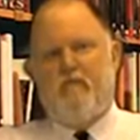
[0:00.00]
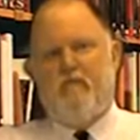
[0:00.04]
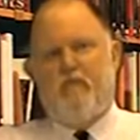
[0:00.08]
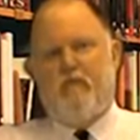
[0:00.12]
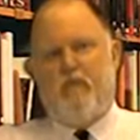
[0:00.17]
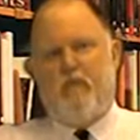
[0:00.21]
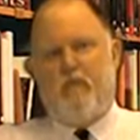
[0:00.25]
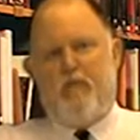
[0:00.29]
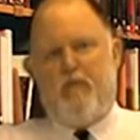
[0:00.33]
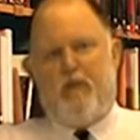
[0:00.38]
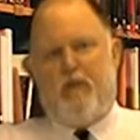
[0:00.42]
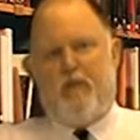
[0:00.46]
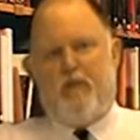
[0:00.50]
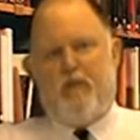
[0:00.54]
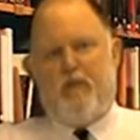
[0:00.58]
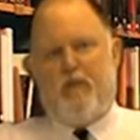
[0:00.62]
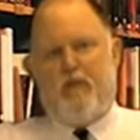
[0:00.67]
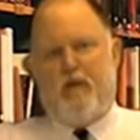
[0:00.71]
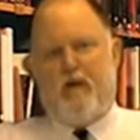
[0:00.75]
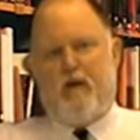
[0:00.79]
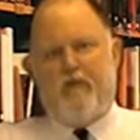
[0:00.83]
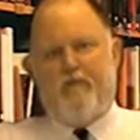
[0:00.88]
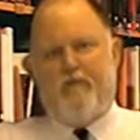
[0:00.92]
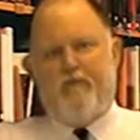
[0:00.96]
the remote
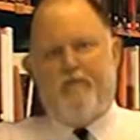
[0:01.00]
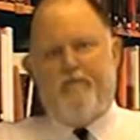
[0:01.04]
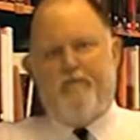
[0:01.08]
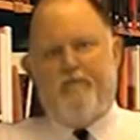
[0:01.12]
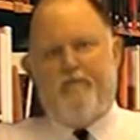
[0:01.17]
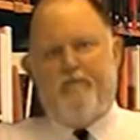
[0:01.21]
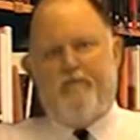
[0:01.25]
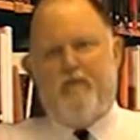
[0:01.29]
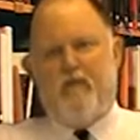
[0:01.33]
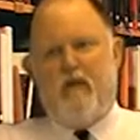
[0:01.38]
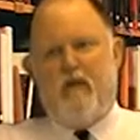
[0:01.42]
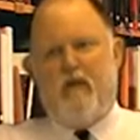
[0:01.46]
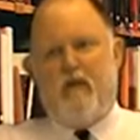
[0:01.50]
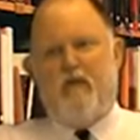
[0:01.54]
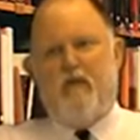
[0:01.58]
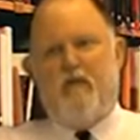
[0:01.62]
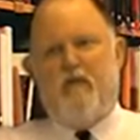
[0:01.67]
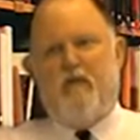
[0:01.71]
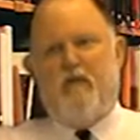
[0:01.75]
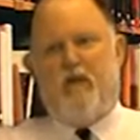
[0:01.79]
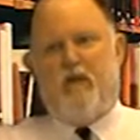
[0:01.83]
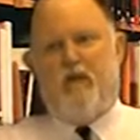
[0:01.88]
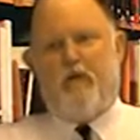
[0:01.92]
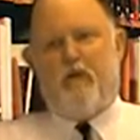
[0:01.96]
environment.
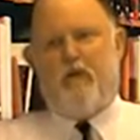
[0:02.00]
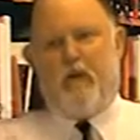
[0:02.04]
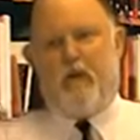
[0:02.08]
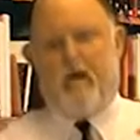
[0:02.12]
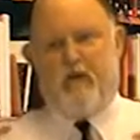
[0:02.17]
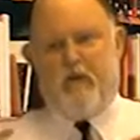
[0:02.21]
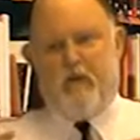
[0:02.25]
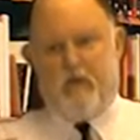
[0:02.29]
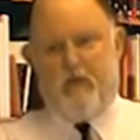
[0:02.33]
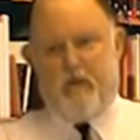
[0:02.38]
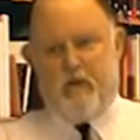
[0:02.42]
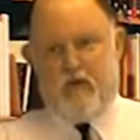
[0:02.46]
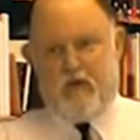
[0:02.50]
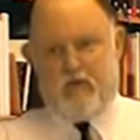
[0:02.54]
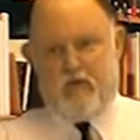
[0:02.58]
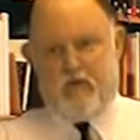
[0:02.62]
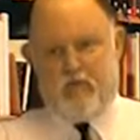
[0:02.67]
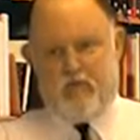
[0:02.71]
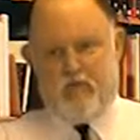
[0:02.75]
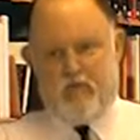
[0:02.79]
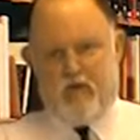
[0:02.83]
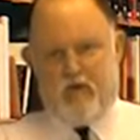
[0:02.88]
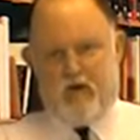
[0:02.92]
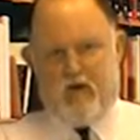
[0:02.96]
We talked about the
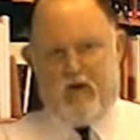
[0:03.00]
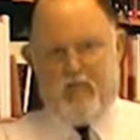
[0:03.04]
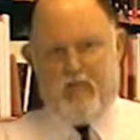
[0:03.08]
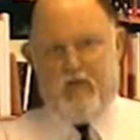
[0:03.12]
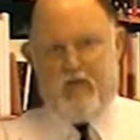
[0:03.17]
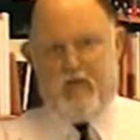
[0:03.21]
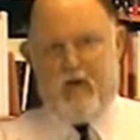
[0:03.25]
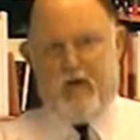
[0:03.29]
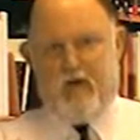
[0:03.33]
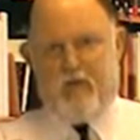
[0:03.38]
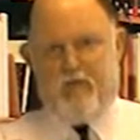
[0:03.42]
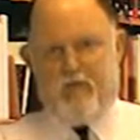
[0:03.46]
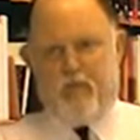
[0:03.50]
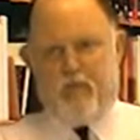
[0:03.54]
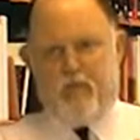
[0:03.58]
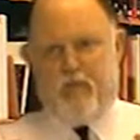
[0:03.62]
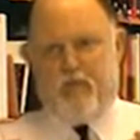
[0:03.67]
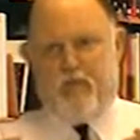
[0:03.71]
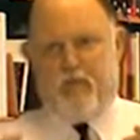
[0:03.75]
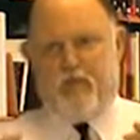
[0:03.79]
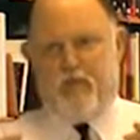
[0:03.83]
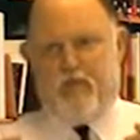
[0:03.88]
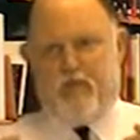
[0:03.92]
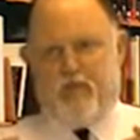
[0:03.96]
industrial environment, Michael
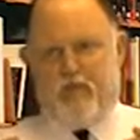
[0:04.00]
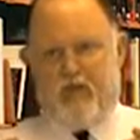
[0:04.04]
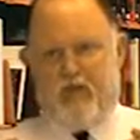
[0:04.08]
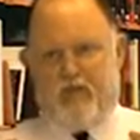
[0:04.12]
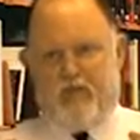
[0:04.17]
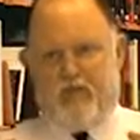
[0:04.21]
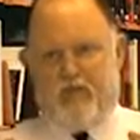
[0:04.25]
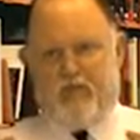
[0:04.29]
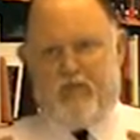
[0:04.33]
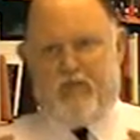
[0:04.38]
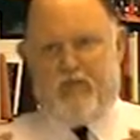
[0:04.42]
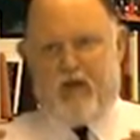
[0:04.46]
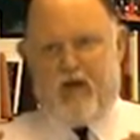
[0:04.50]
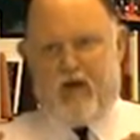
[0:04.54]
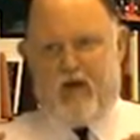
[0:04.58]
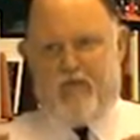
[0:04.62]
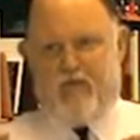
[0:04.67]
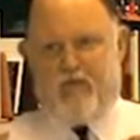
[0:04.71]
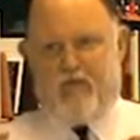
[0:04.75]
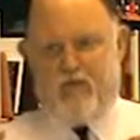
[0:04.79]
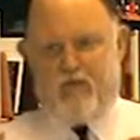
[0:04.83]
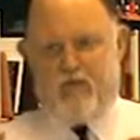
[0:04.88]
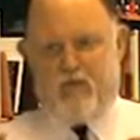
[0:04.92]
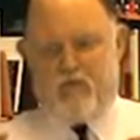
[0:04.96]
Porter and his famous
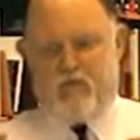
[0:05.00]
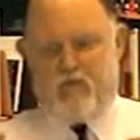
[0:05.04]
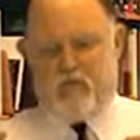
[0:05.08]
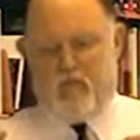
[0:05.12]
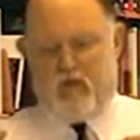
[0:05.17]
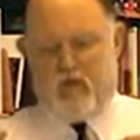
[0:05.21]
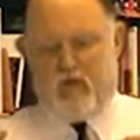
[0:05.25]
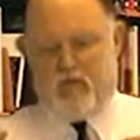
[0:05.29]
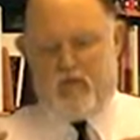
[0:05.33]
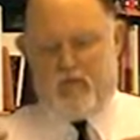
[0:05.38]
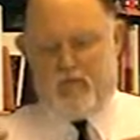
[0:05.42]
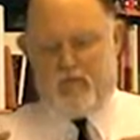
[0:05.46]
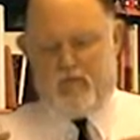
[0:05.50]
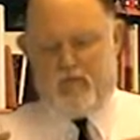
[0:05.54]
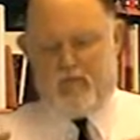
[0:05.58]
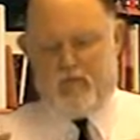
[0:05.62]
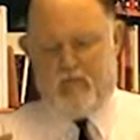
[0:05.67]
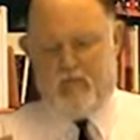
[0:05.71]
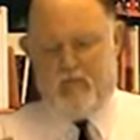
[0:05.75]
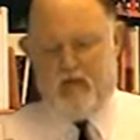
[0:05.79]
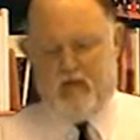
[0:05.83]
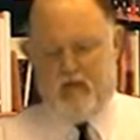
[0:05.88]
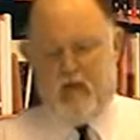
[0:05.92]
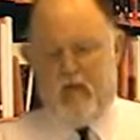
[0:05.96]
5 forces model.
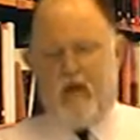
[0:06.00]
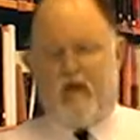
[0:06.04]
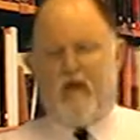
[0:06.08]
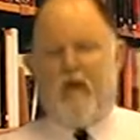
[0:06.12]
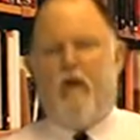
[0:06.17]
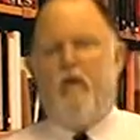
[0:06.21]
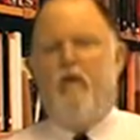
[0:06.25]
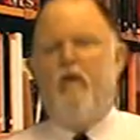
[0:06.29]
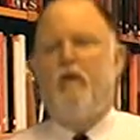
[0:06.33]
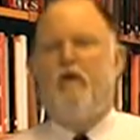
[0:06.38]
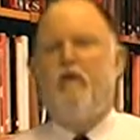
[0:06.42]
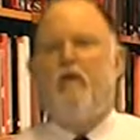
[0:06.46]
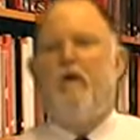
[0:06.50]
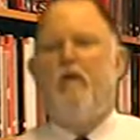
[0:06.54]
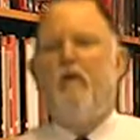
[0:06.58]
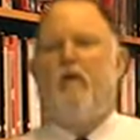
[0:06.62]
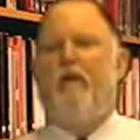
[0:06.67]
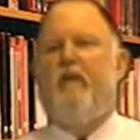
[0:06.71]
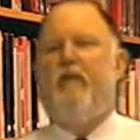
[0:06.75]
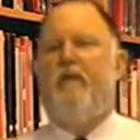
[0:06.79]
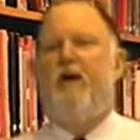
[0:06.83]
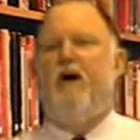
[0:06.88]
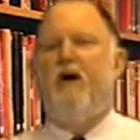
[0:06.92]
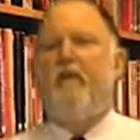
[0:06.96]
Now we're going to talk
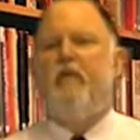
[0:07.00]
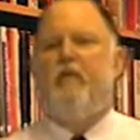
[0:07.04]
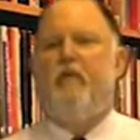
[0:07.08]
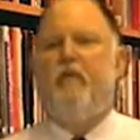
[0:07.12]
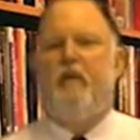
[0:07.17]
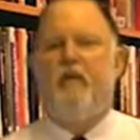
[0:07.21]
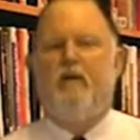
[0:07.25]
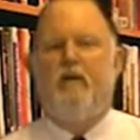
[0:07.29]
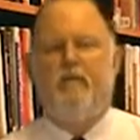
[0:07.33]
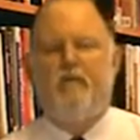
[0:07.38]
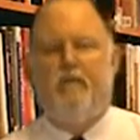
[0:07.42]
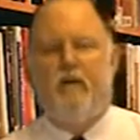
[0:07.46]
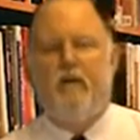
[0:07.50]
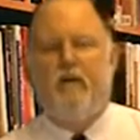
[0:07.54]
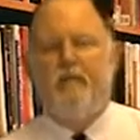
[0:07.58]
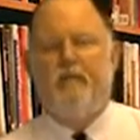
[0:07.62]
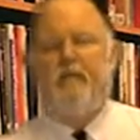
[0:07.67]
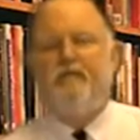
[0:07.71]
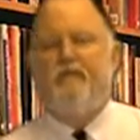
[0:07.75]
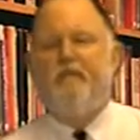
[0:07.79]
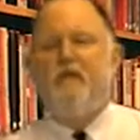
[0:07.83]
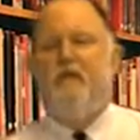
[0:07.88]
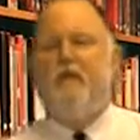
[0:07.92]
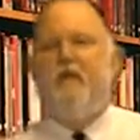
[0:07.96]
about the operating
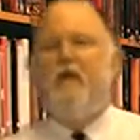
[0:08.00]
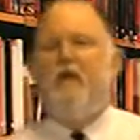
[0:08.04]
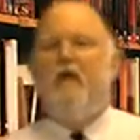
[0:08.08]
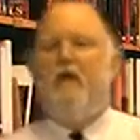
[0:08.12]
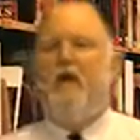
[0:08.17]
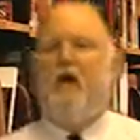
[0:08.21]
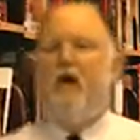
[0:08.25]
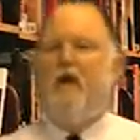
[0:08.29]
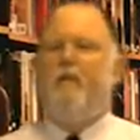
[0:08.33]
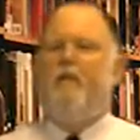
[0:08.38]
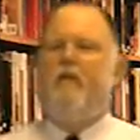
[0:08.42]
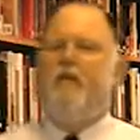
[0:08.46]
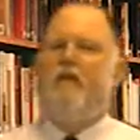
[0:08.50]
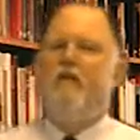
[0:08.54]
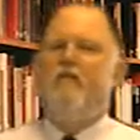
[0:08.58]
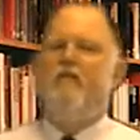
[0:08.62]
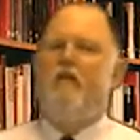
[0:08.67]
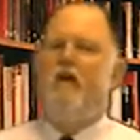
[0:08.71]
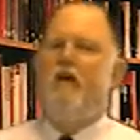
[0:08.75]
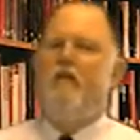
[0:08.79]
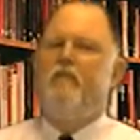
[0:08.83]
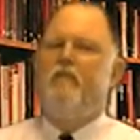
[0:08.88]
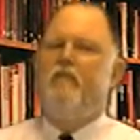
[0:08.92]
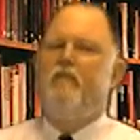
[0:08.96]
environment. The operating
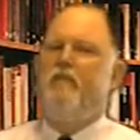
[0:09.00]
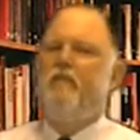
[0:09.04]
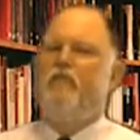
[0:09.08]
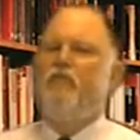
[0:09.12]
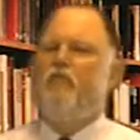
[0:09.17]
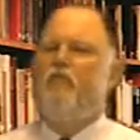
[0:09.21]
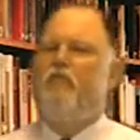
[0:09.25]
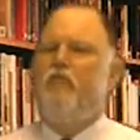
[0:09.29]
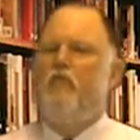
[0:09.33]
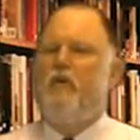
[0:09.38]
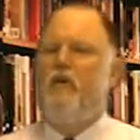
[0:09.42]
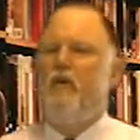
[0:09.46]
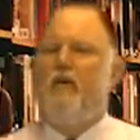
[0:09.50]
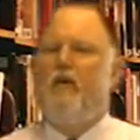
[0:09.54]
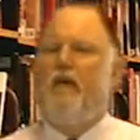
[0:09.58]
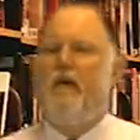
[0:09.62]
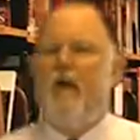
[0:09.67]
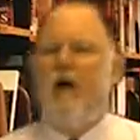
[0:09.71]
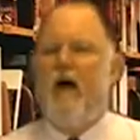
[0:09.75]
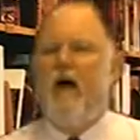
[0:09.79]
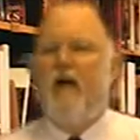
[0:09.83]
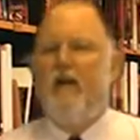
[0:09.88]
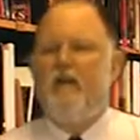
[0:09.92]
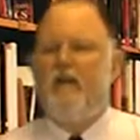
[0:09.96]
environment is really
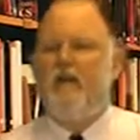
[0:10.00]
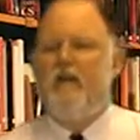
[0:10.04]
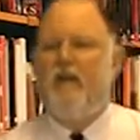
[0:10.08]
like